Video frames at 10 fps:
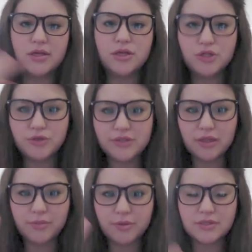2
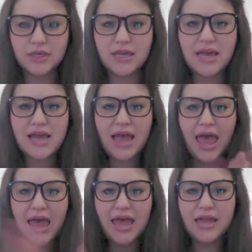syllables.
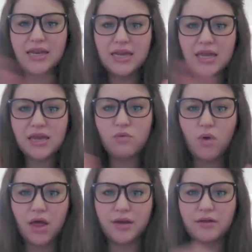
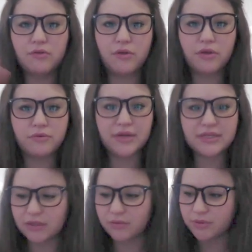Anyone, 3
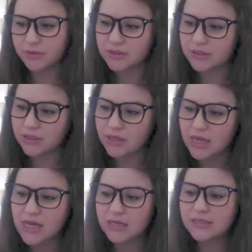syllables.
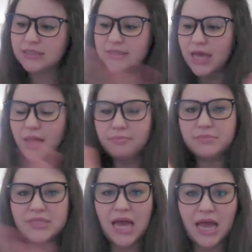
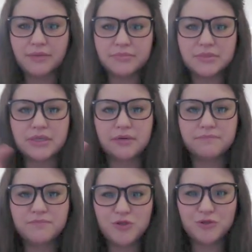Sometimes,
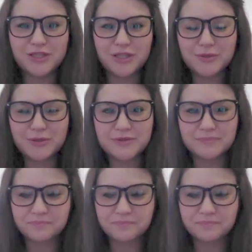2 syllables.